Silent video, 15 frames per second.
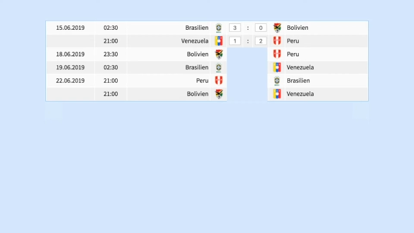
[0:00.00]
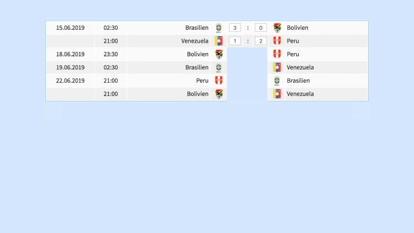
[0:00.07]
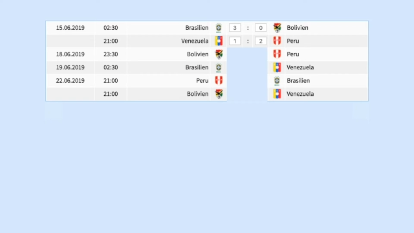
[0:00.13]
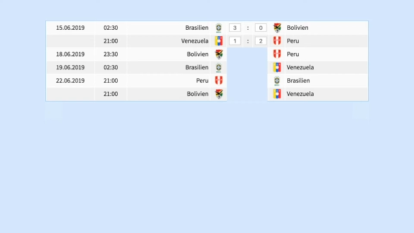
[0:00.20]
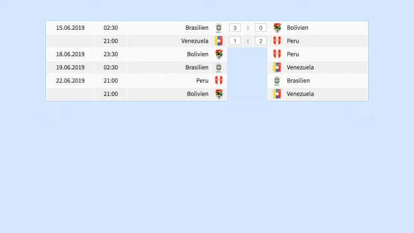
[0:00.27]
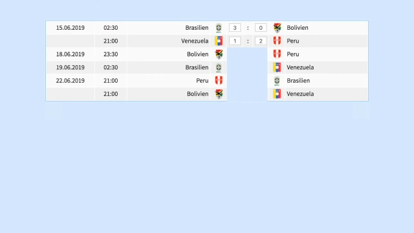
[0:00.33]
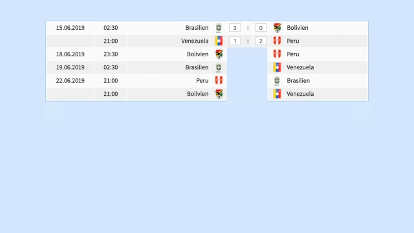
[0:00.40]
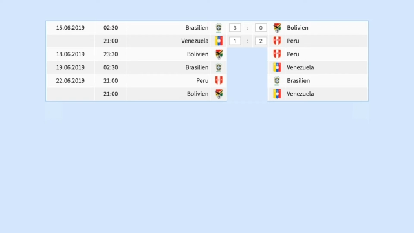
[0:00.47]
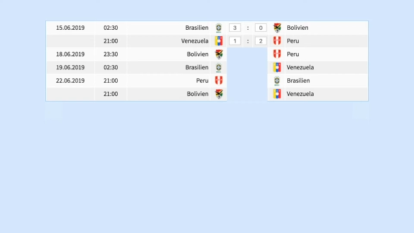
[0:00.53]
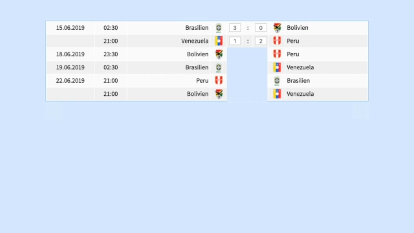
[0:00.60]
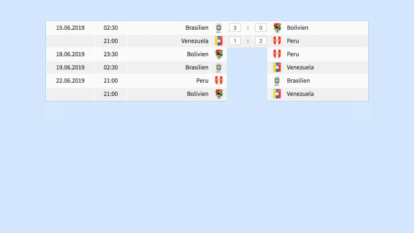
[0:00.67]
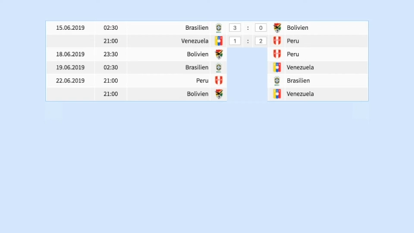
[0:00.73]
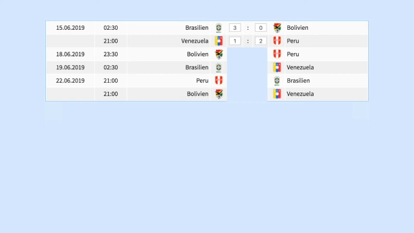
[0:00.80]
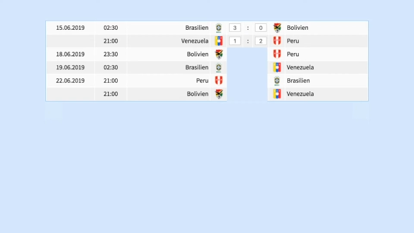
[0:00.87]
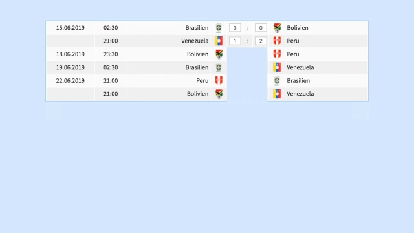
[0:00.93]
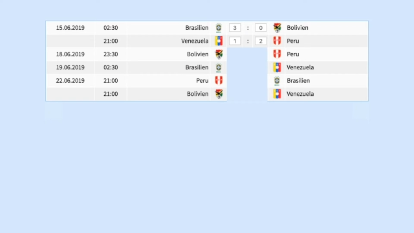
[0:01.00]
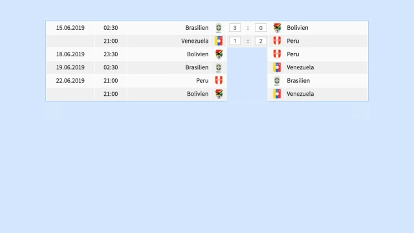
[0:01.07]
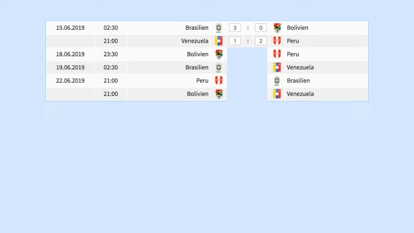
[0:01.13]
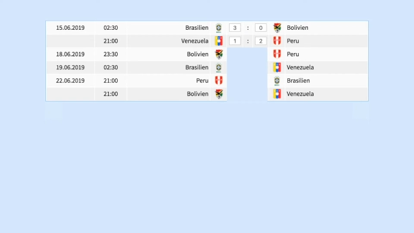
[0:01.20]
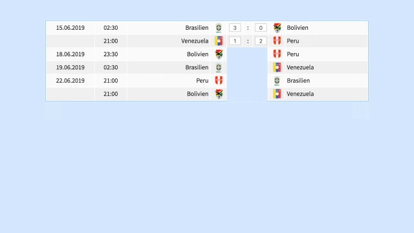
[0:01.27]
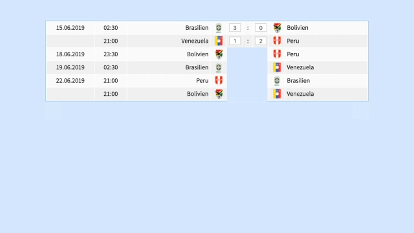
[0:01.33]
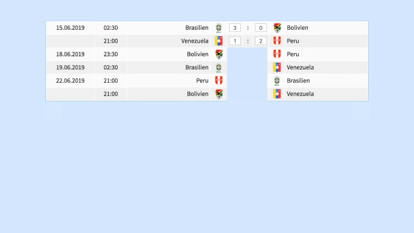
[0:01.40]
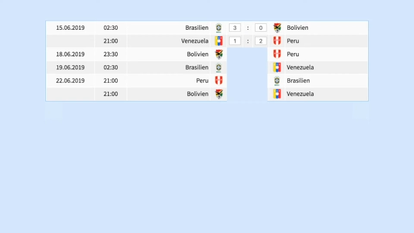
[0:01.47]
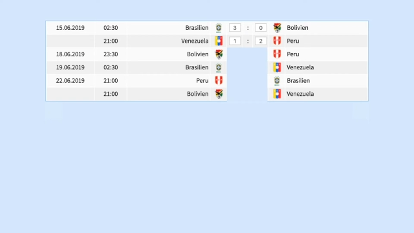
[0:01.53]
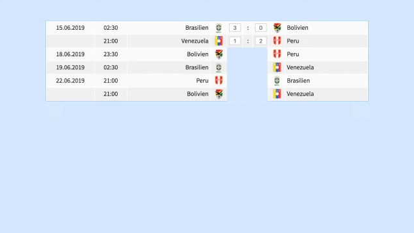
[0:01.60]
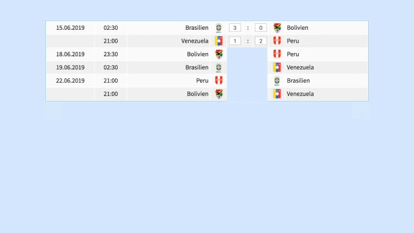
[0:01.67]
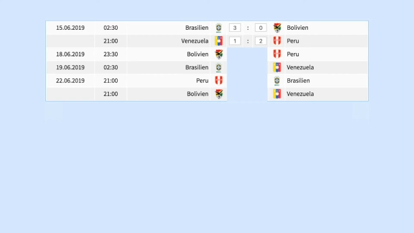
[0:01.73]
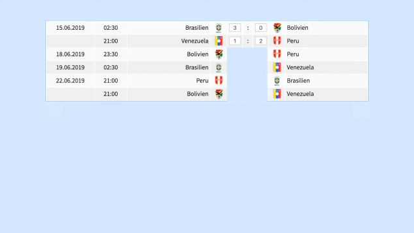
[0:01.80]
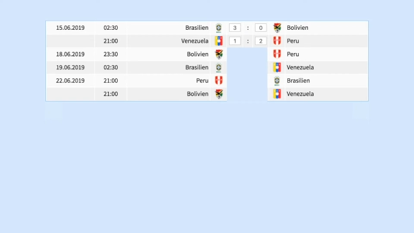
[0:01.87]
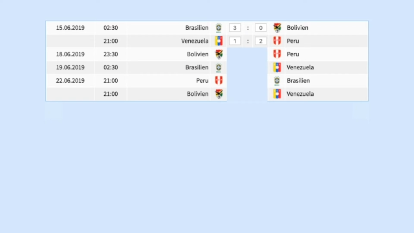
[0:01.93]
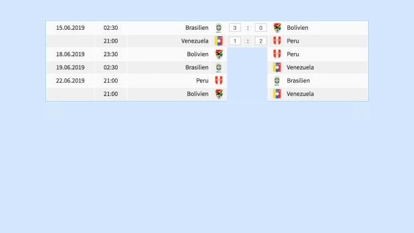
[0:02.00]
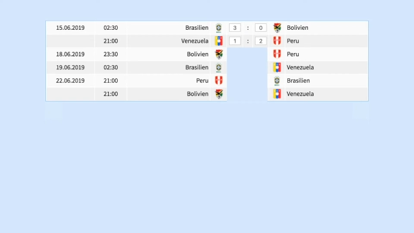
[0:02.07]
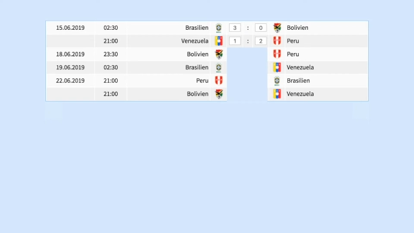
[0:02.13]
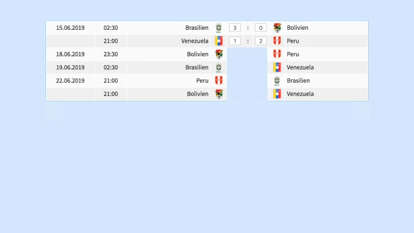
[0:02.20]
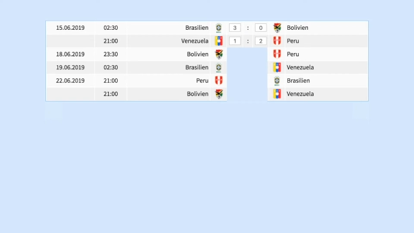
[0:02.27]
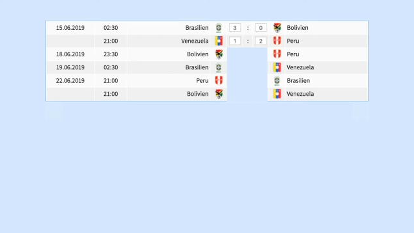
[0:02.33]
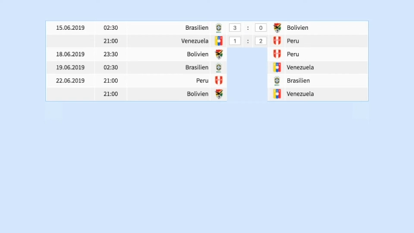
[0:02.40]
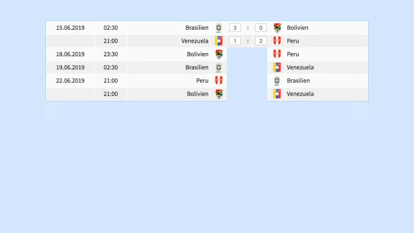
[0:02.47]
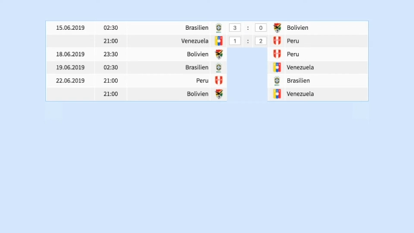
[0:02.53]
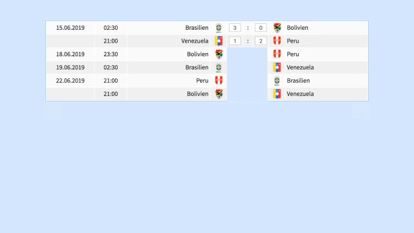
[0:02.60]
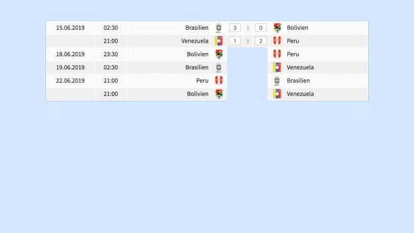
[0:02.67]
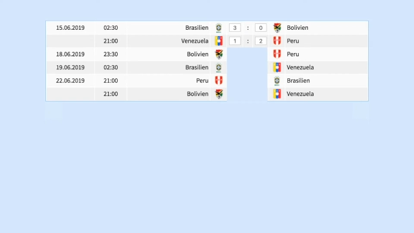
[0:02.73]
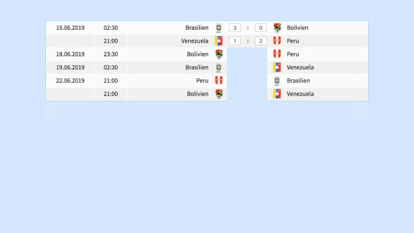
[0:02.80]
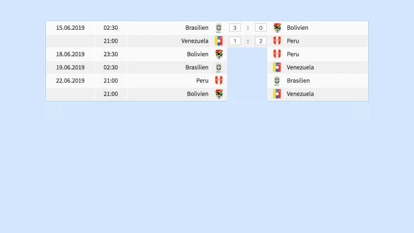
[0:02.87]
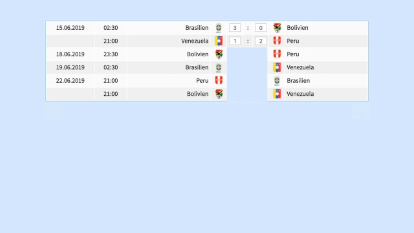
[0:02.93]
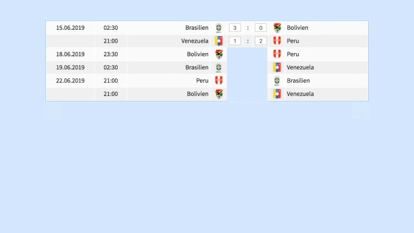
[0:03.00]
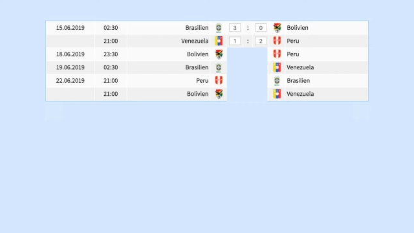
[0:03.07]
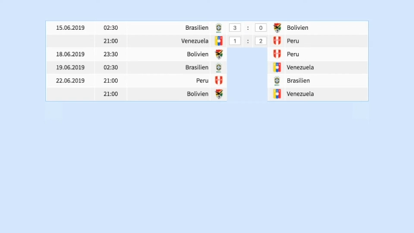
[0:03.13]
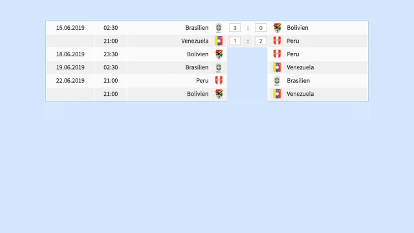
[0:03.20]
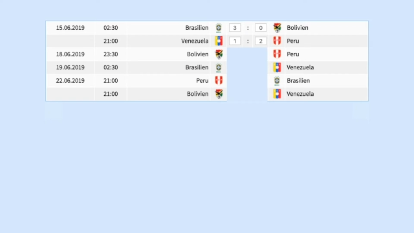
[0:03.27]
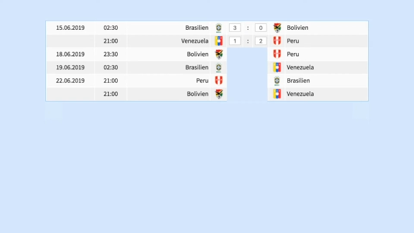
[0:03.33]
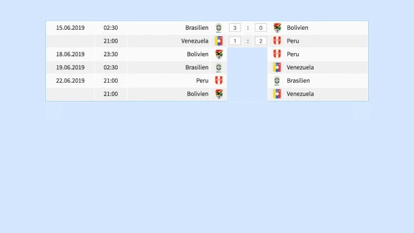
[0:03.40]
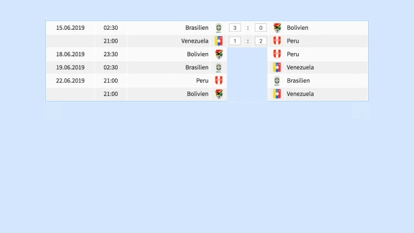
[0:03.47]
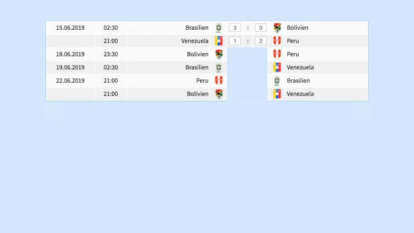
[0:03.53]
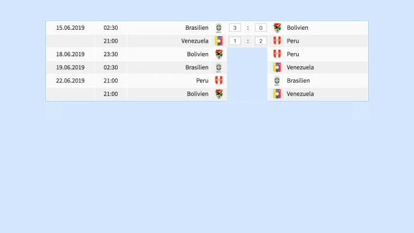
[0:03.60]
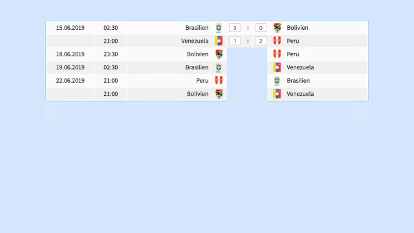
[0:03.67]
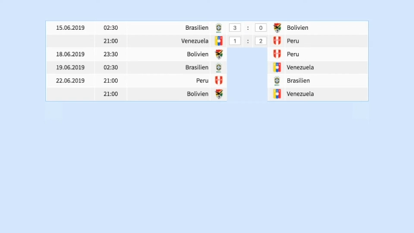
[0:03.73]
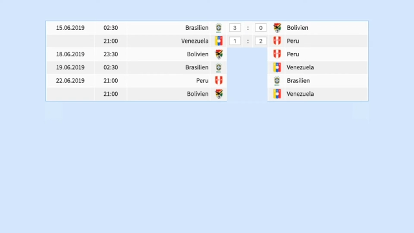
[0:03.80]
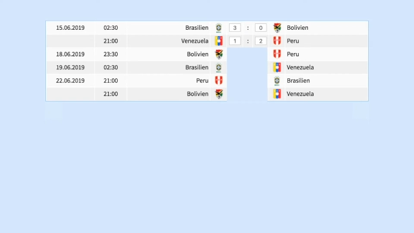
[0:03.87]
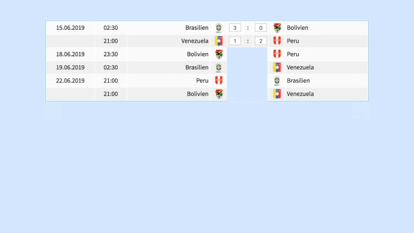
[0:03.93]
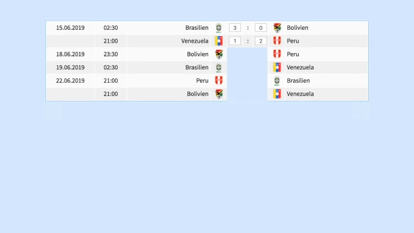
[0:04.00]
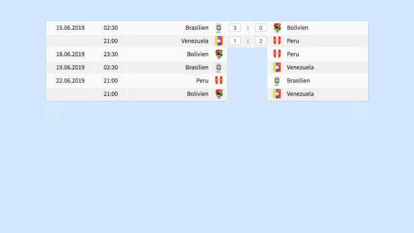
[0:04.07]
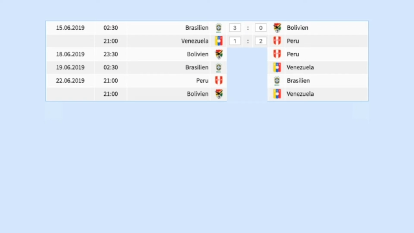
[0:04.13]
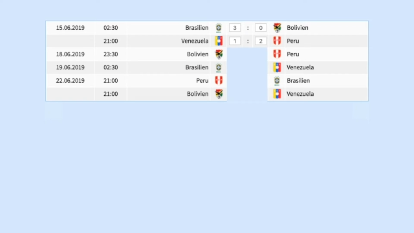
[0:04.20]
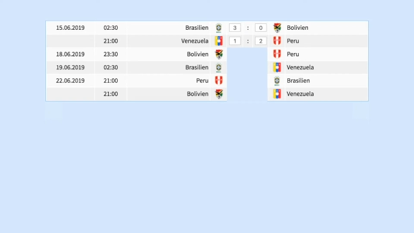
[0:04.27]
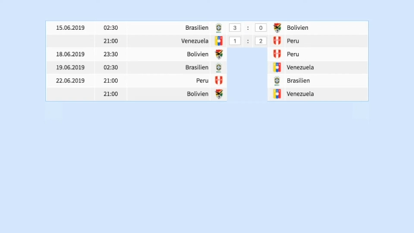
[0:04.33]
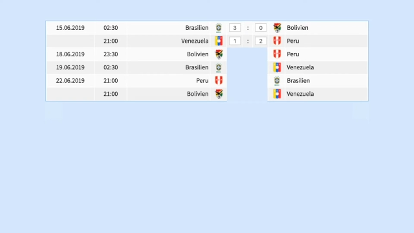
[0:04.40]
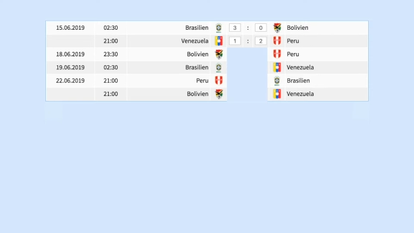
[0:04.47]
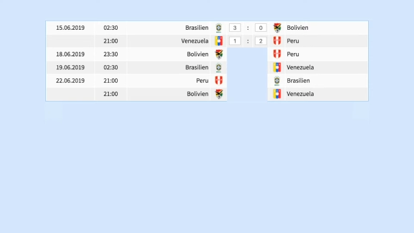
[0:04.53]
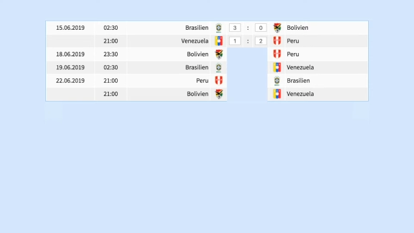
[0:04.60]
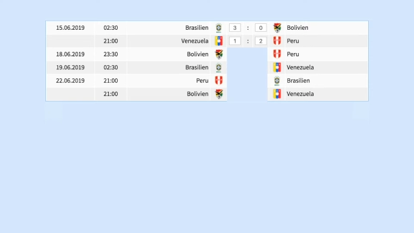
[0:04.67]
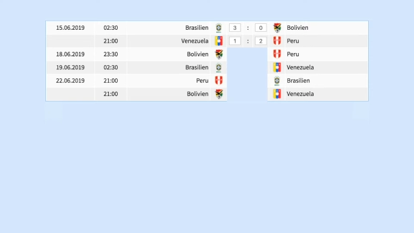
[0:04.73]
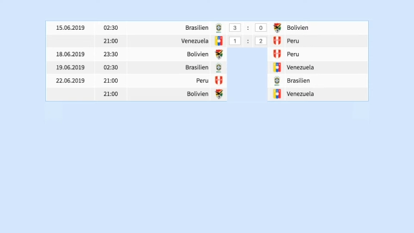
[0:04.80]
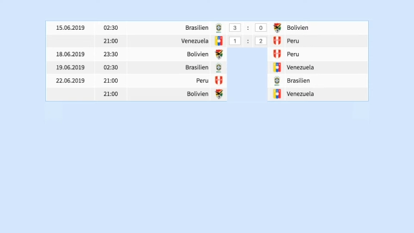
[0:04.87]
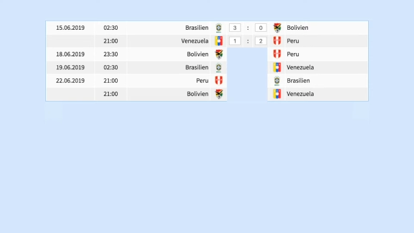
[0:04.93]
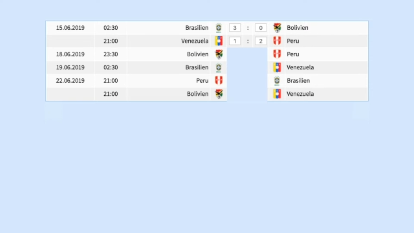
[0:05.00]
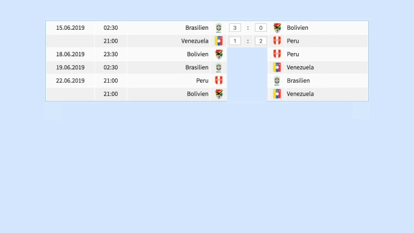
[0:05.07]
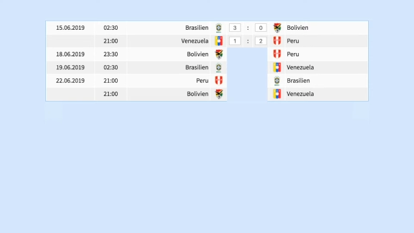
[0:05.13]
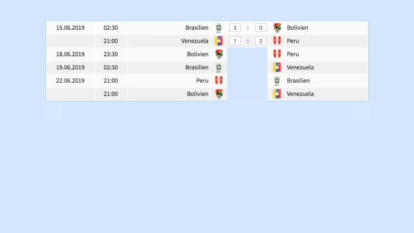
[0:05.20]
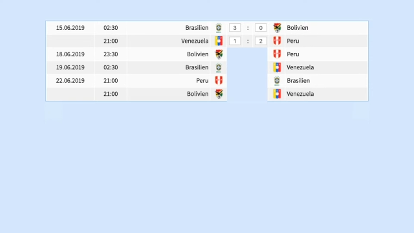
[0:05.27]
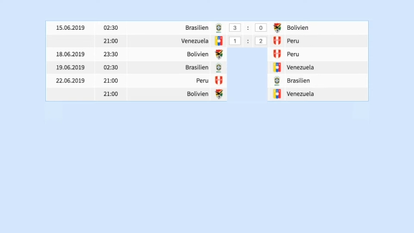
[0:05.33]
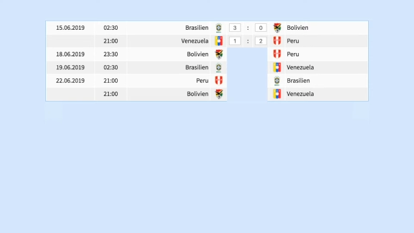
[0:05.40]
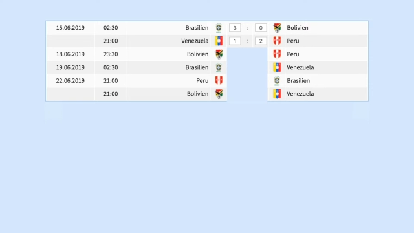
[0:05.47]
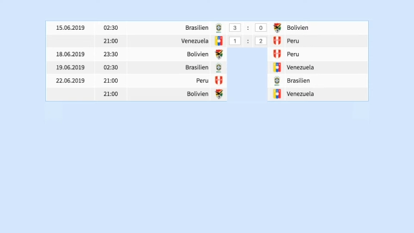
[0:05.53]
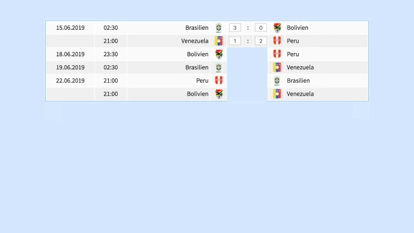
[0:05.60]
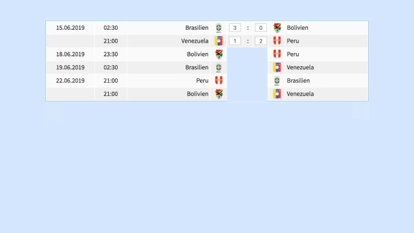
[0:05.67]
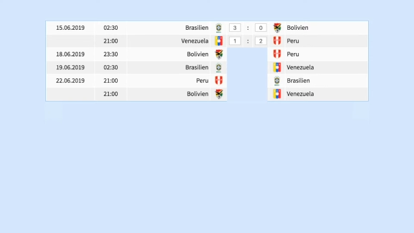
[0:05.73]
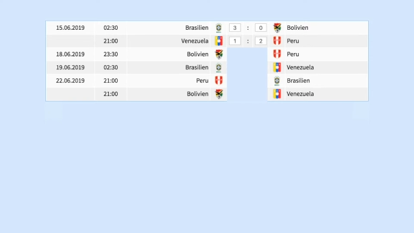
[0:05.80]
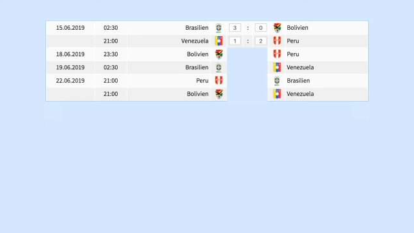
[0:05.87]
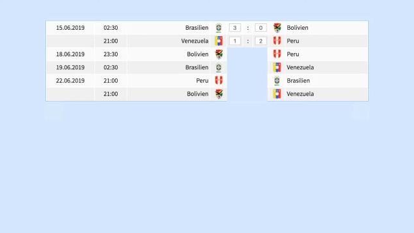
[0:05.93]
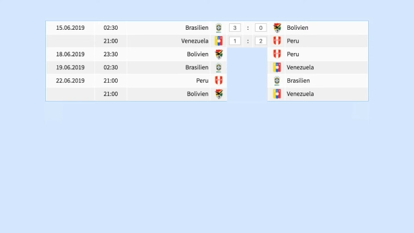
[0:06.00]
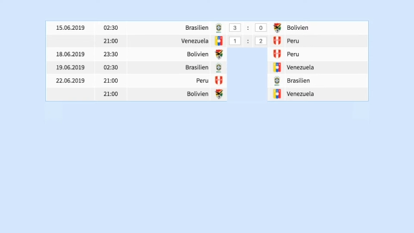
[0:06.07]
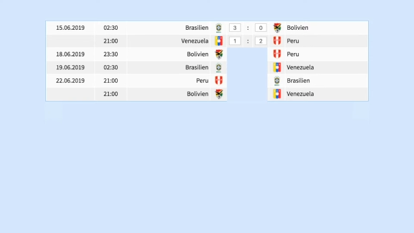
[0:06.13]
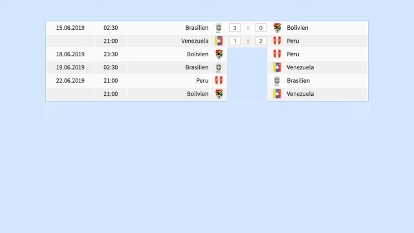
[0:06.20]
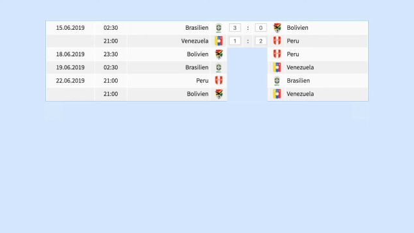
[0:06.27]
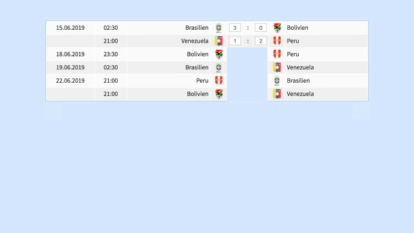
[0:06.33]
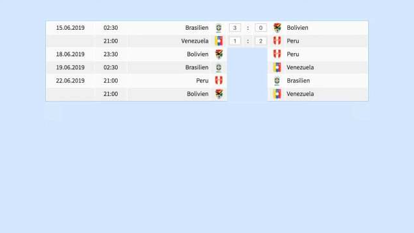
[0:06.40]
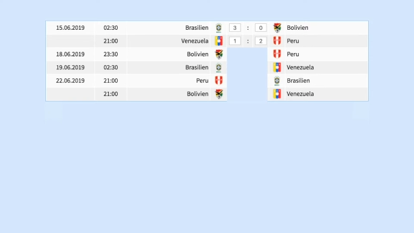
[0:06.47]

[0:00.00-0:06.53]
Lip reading: Nobody's mouth can be seen.